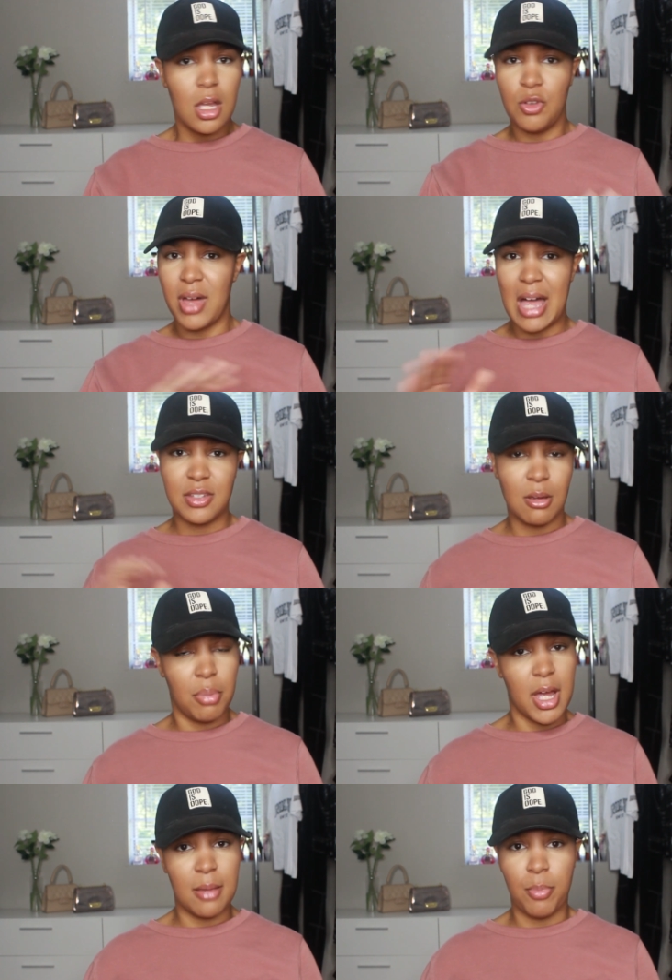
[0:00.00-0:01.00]
you have some
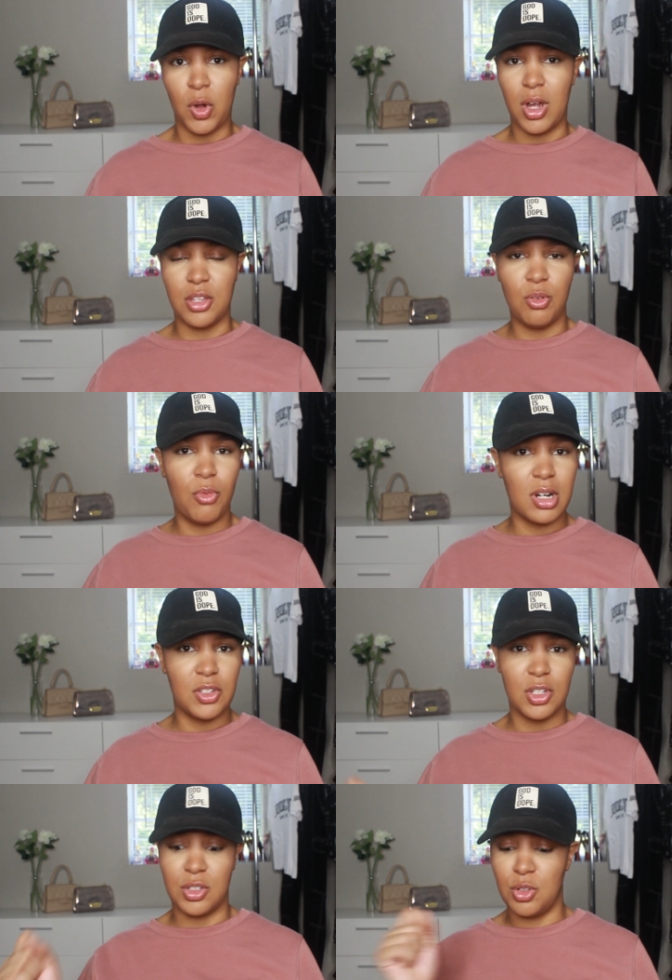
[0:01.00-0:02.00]
paper and you want
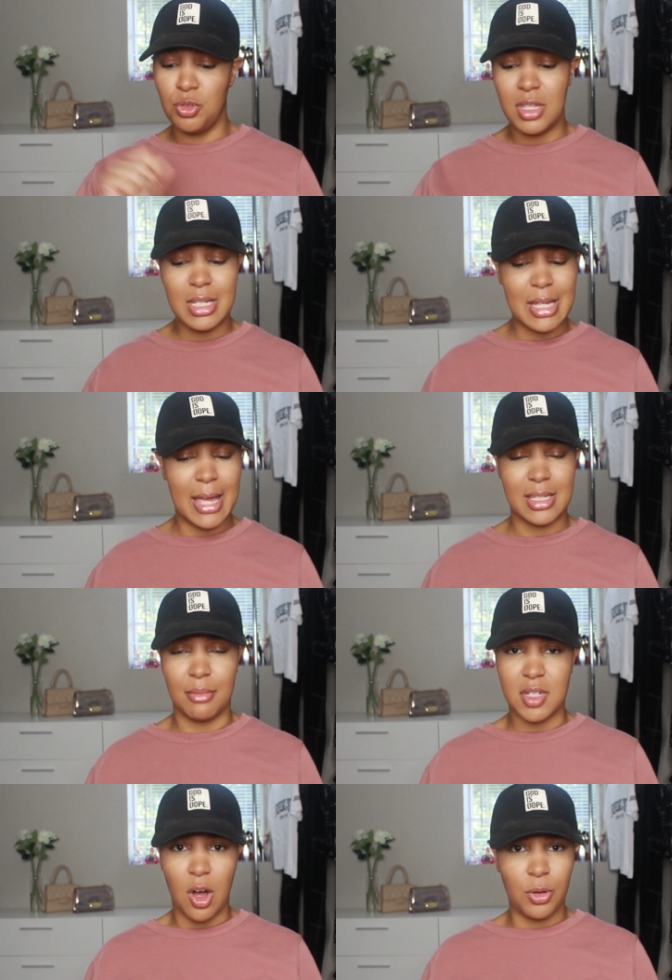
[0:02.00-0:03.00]
to just do this as
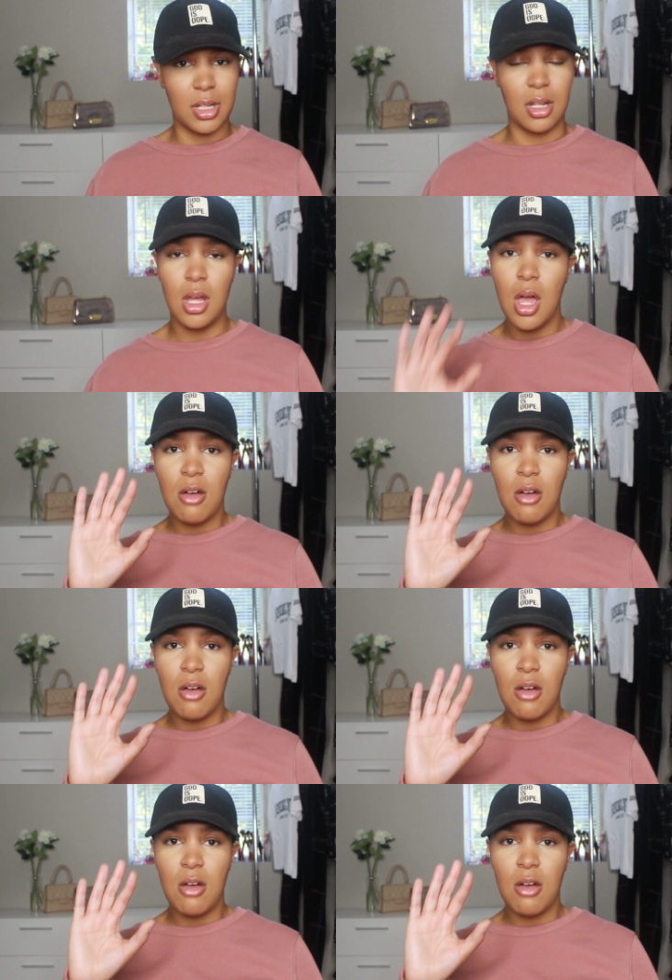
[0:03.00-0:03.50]
I'm talking,